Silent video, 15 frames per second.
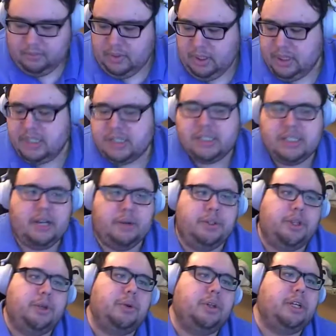This is how
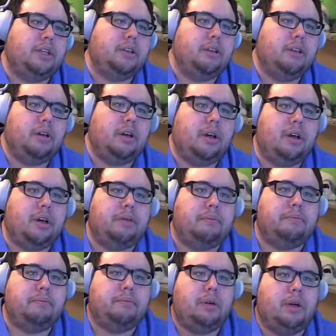Euclid,
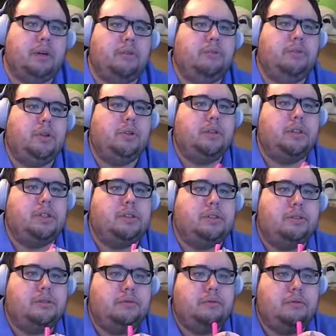of
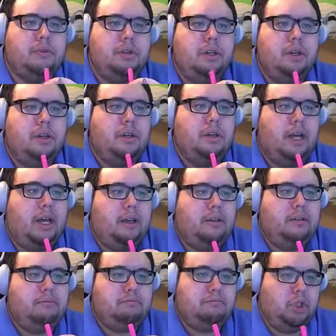Euclid's
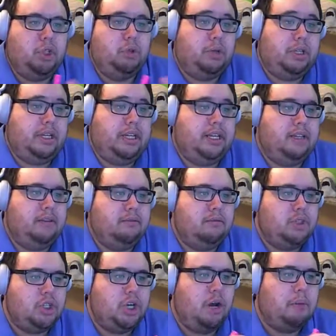Euclidean
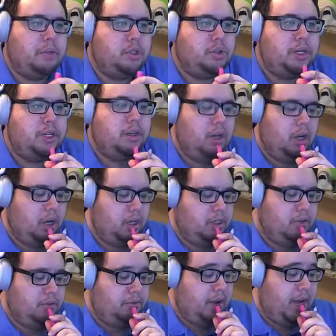geometry,
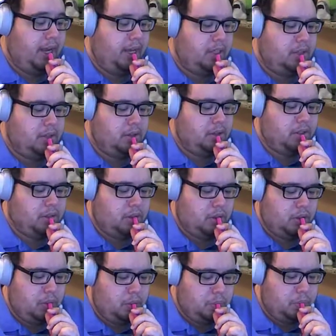defined the circle.